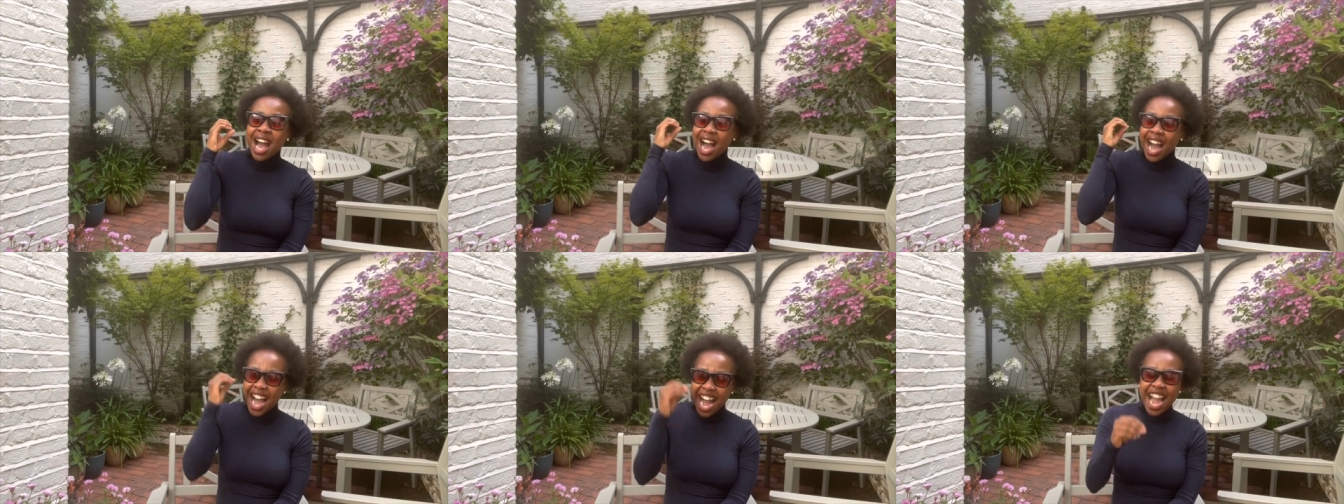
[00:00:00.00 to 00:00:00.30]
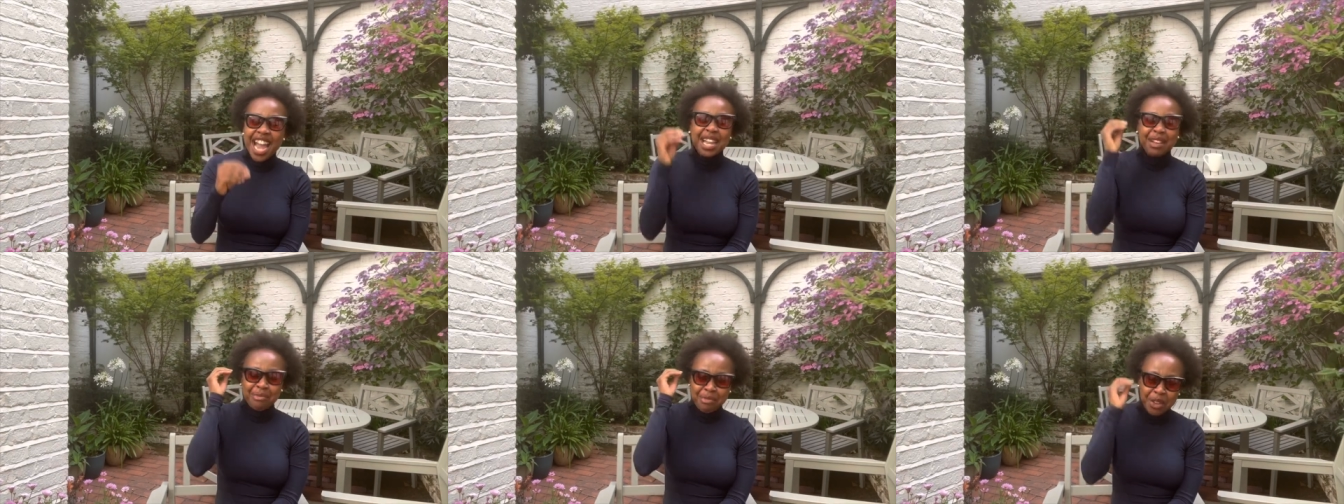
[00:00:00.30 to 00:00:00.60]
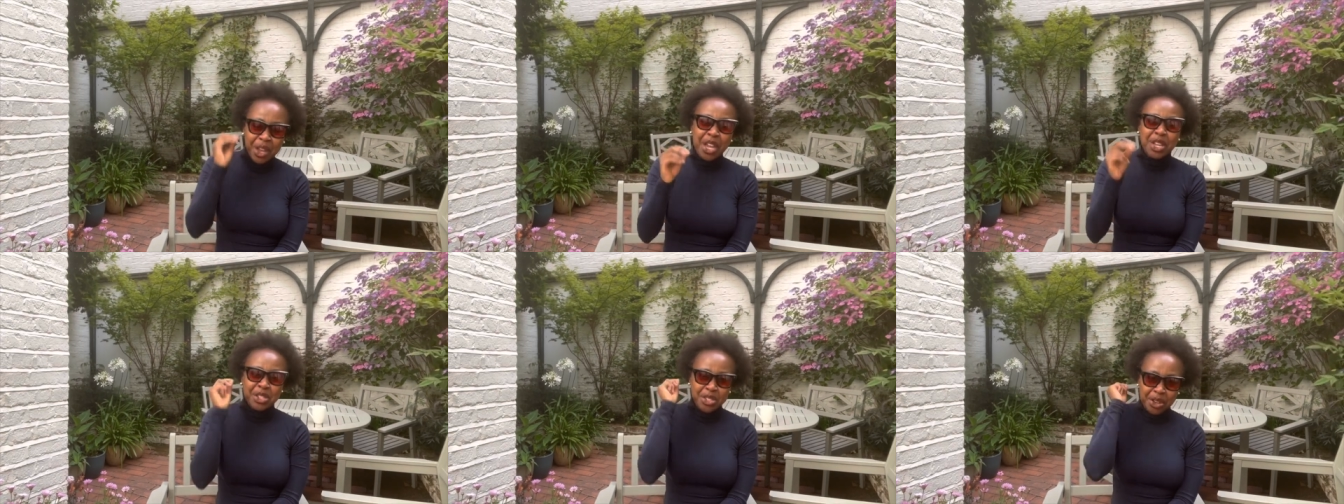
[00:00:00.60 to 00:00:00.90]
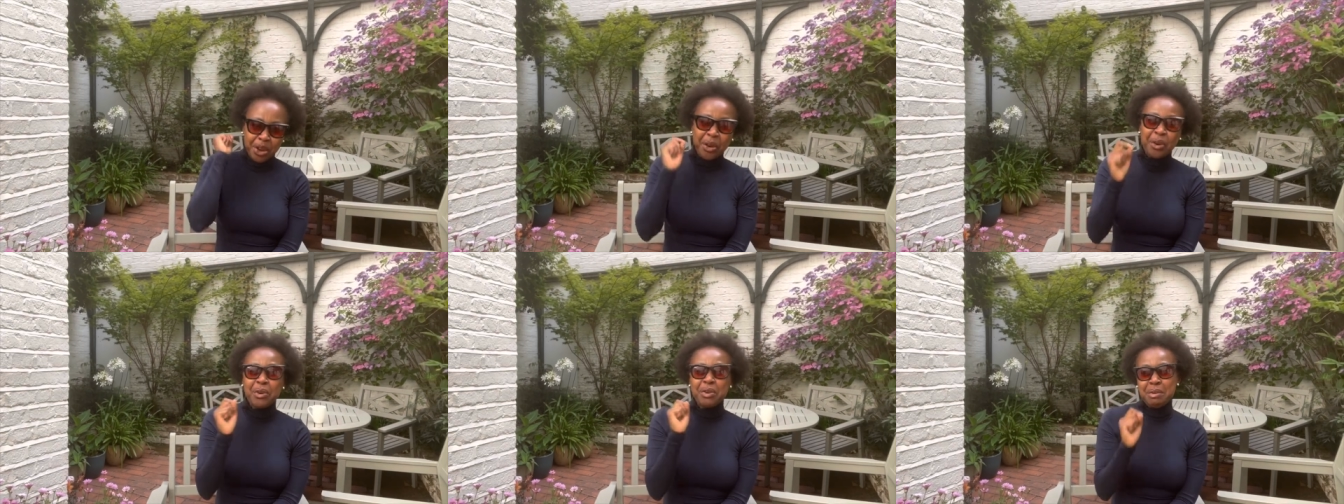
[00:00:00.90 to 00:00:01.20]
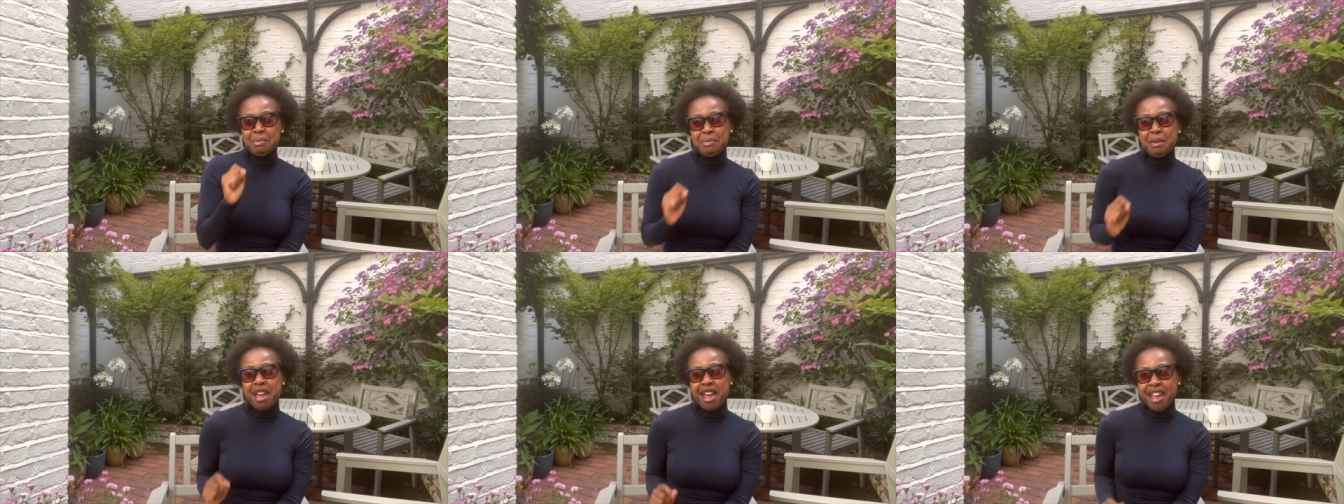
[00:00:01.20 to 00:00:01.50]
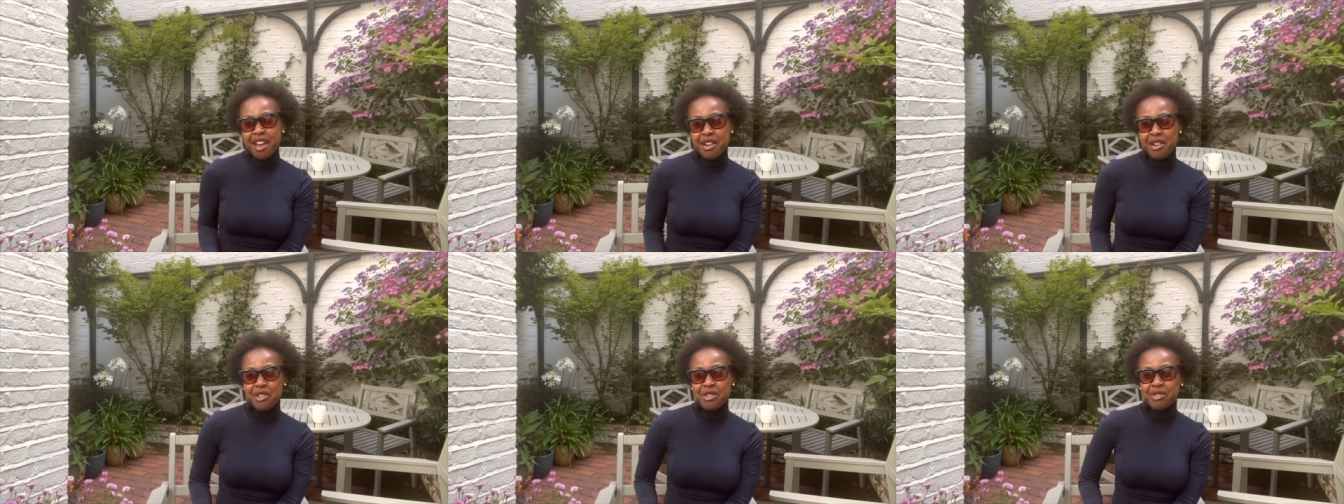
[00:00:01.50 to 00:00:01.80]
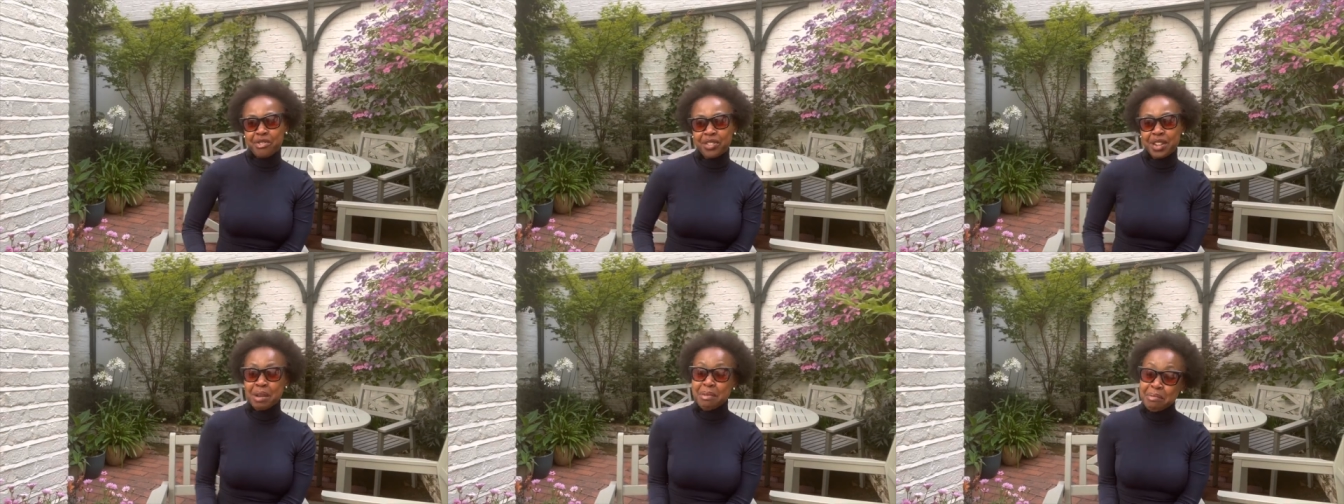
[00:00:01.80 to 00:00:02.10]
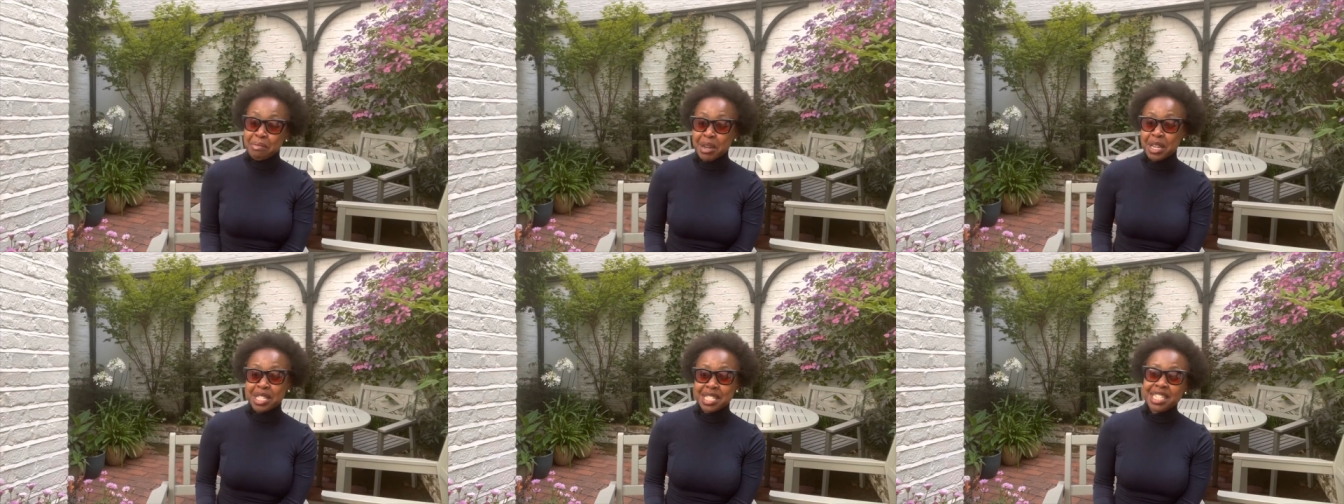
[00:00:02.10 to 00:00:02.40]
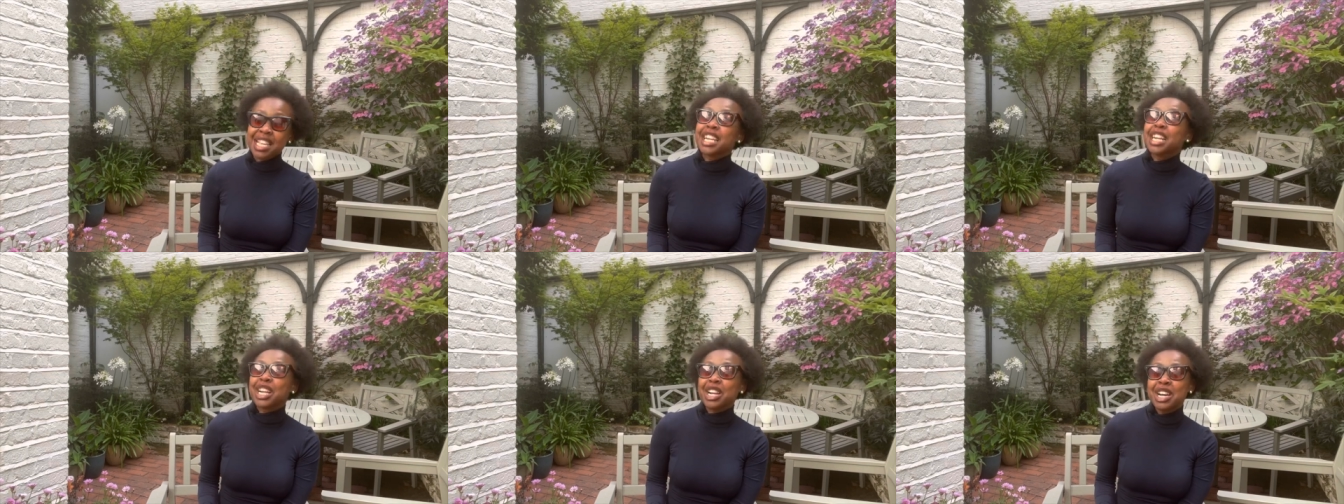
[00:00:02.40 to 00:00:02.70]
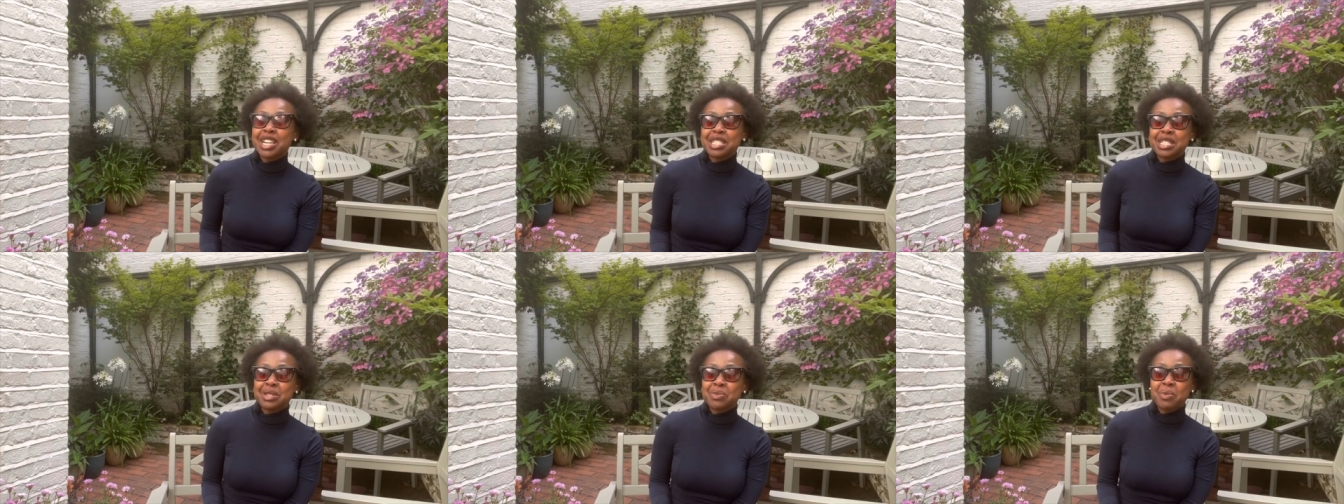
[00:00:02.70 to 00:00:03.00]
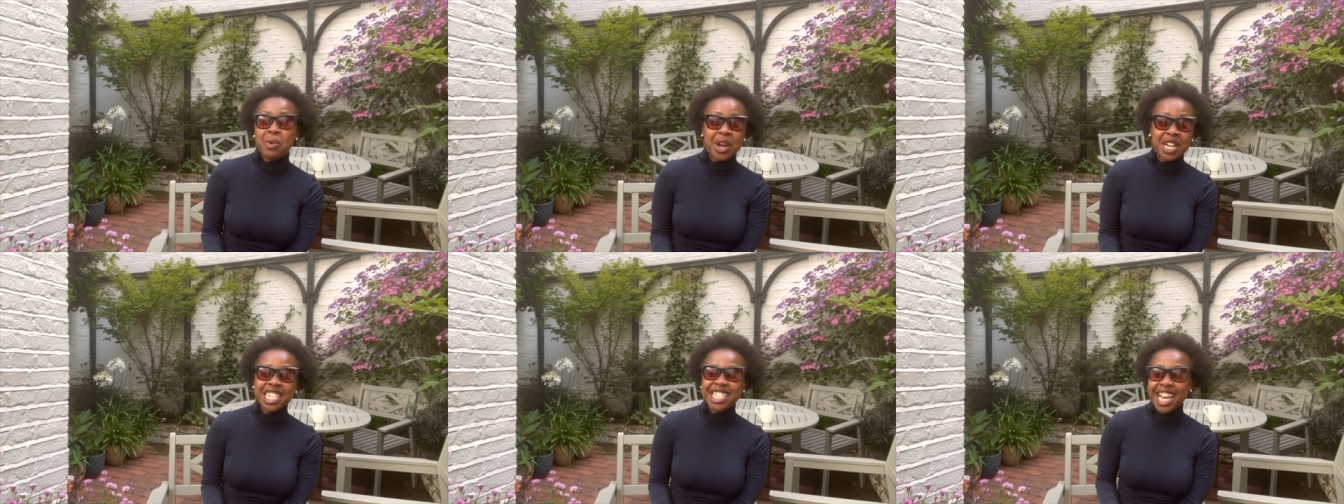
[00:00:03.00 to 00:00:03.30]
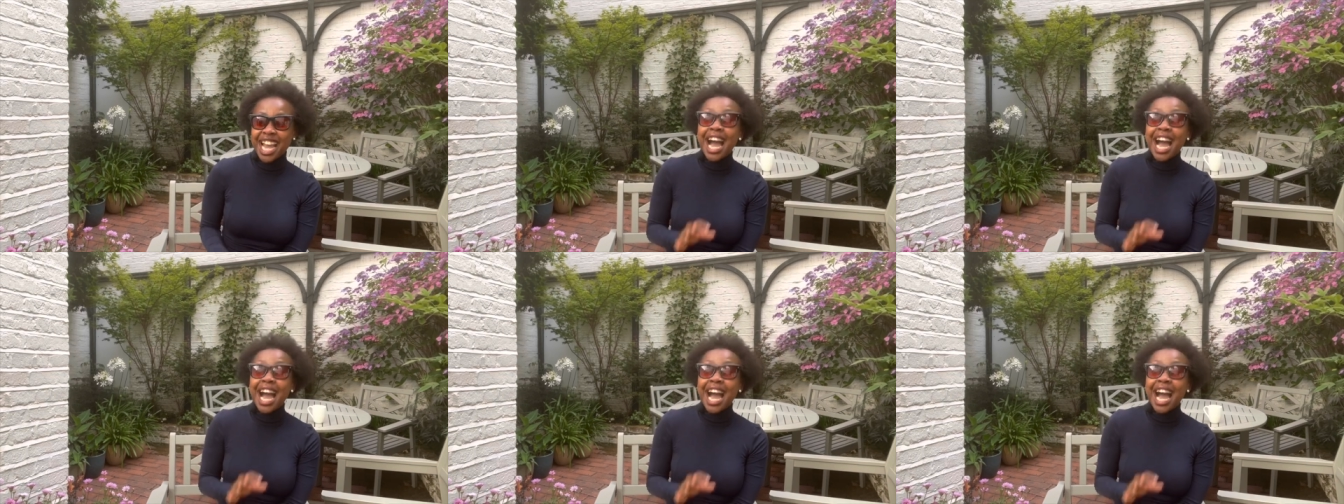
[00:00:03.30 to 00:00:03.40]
I am going to own a pair of Lindberg sunglasses one day.